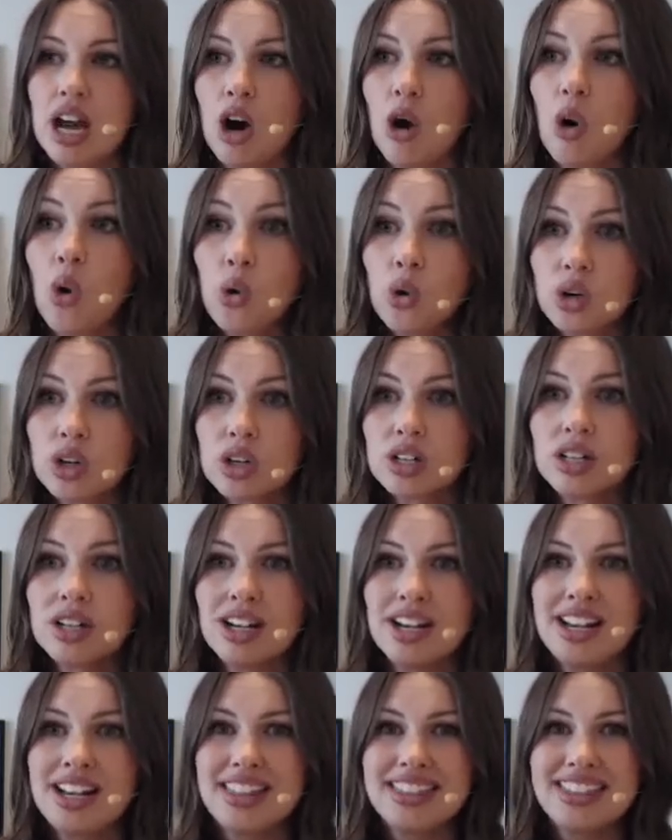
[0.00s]
or
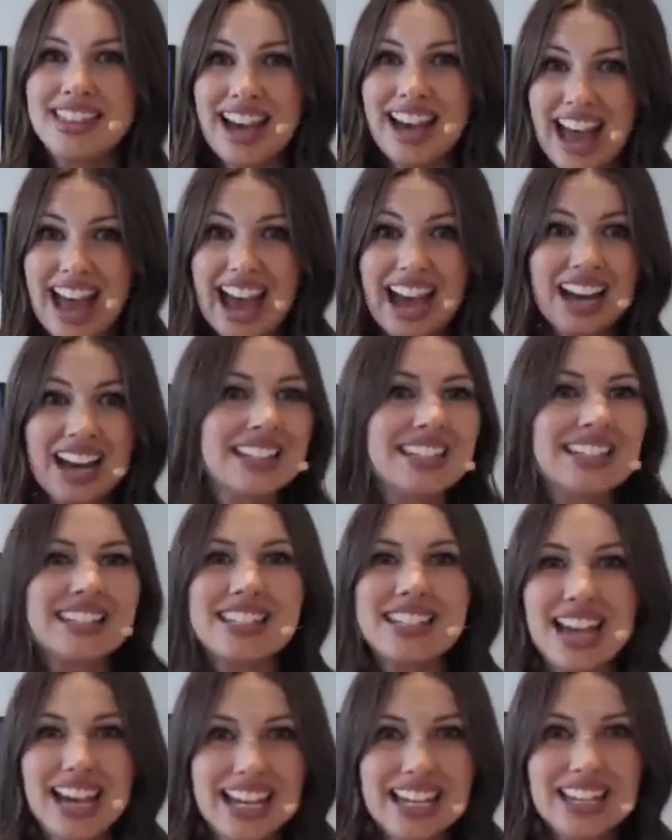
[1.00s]
that had
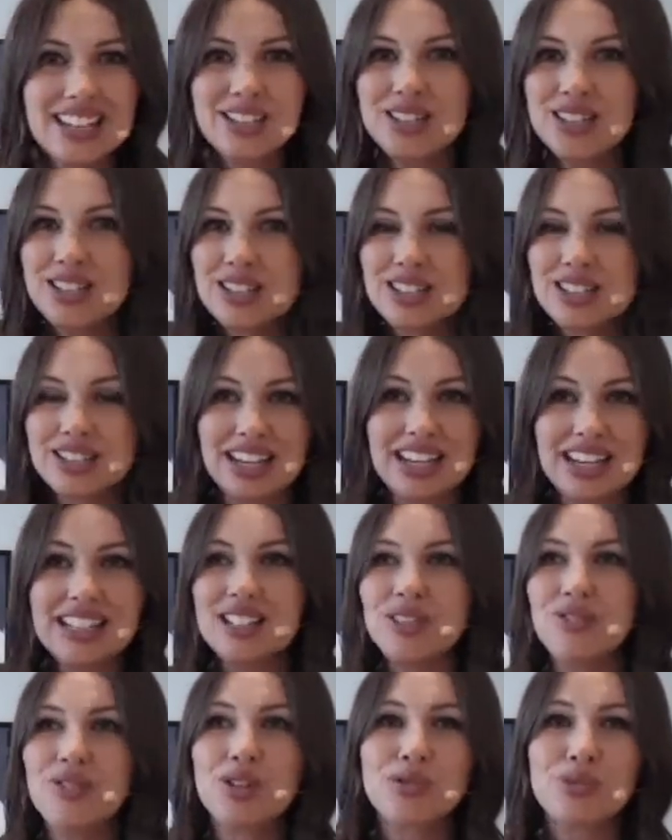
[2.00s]

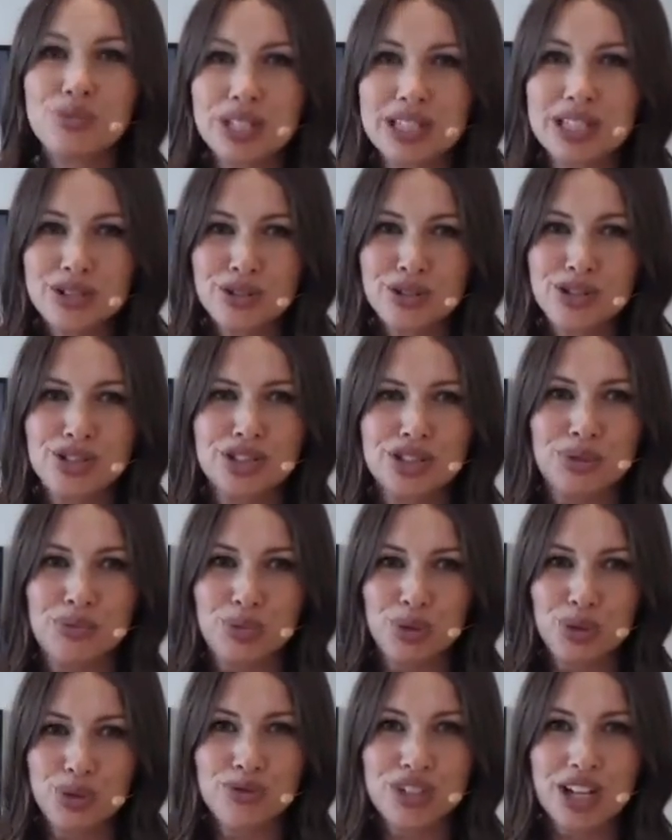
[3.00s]
scientific research that
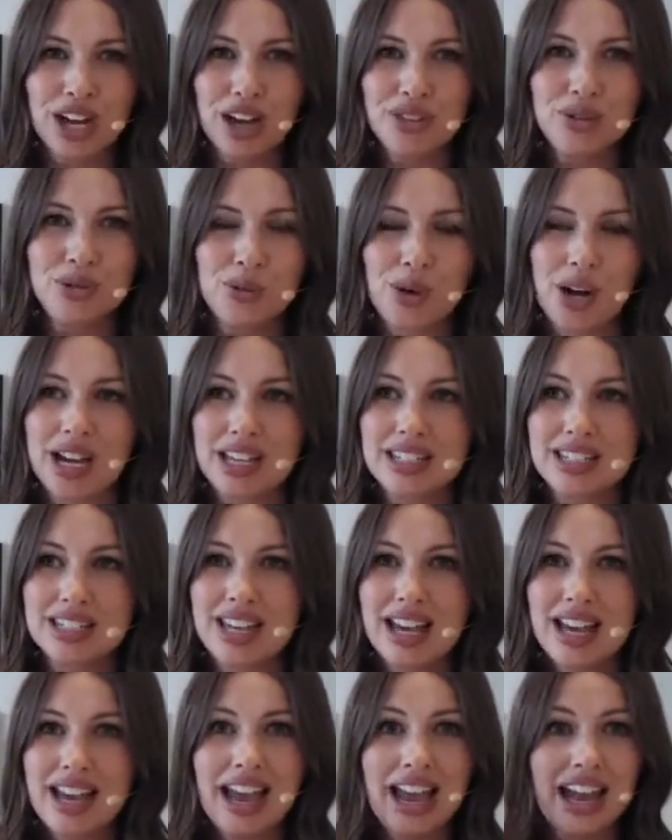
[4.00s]
proved otherwise.
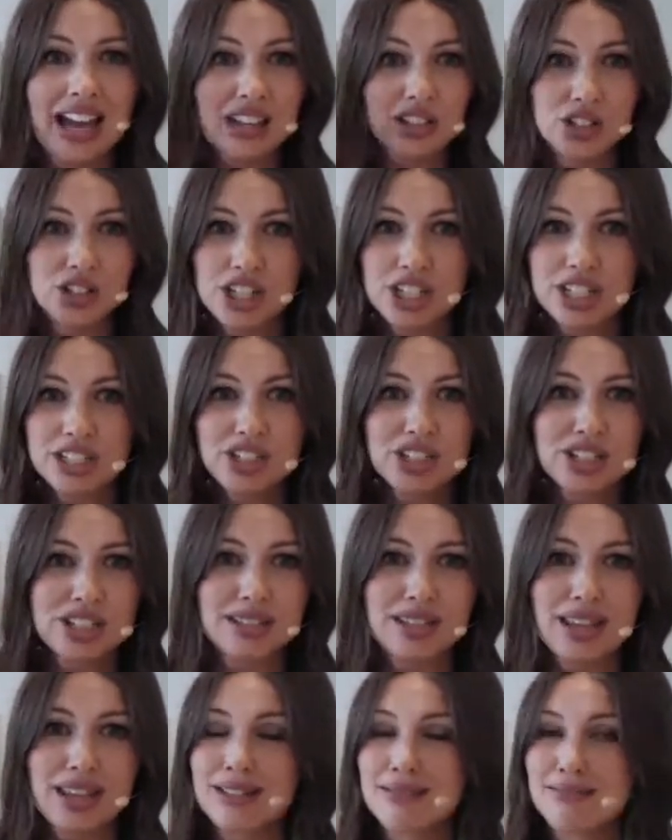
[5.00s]
And she
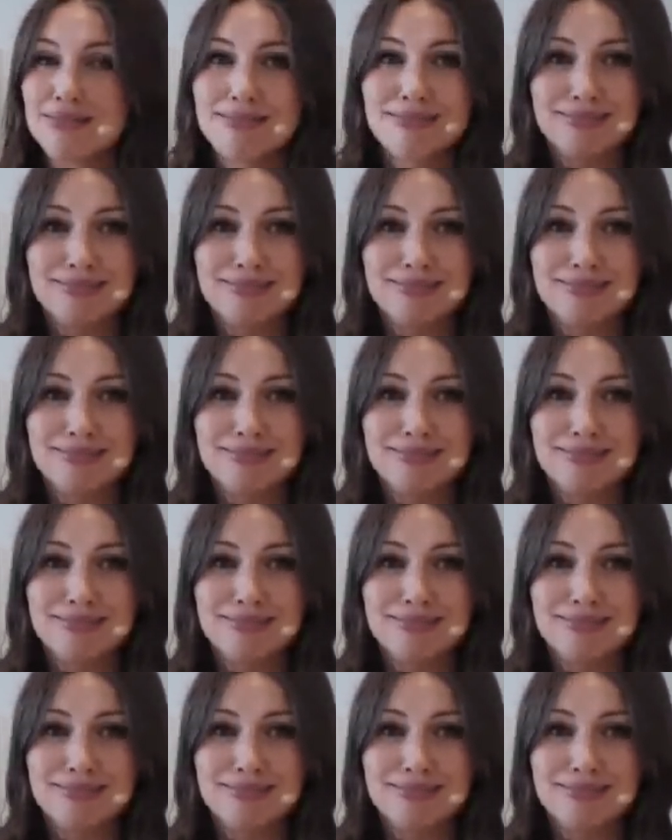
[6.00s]
just like